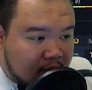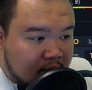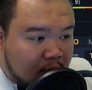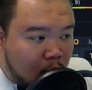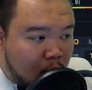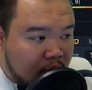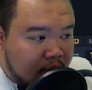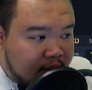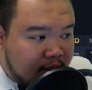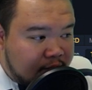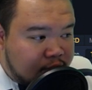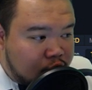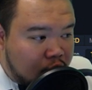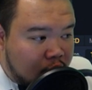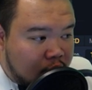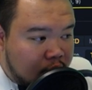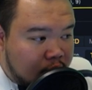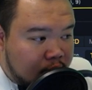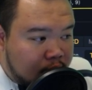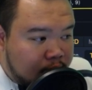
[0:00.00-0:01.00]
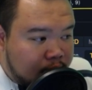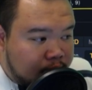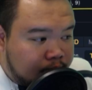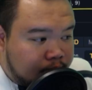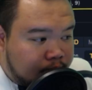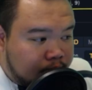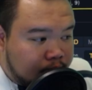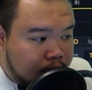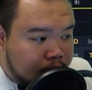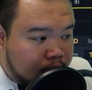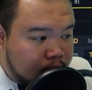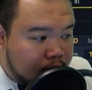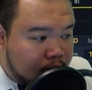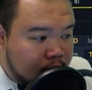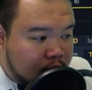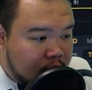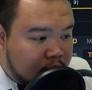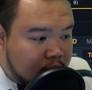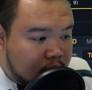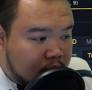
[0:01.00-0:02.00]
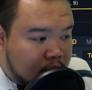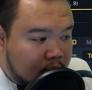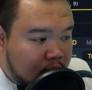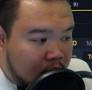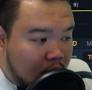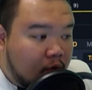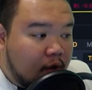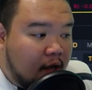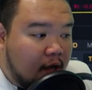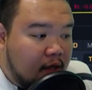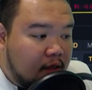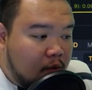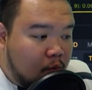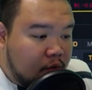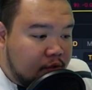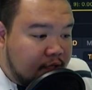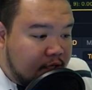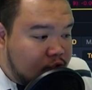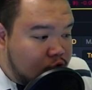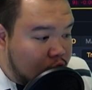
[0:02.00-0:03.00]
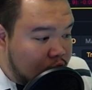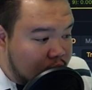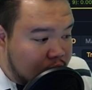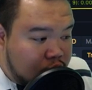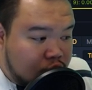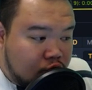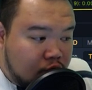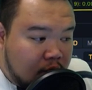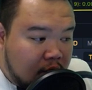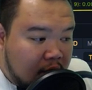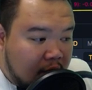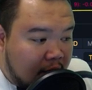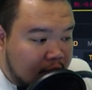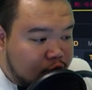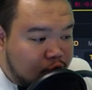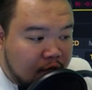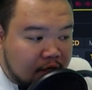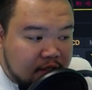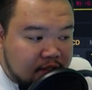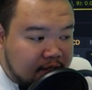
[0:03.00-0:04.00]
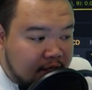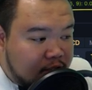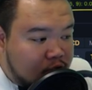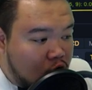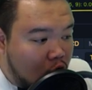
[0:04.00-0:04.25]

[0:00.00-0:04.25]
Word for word: Let's look at the one day chart. Okay, the one day chart is as you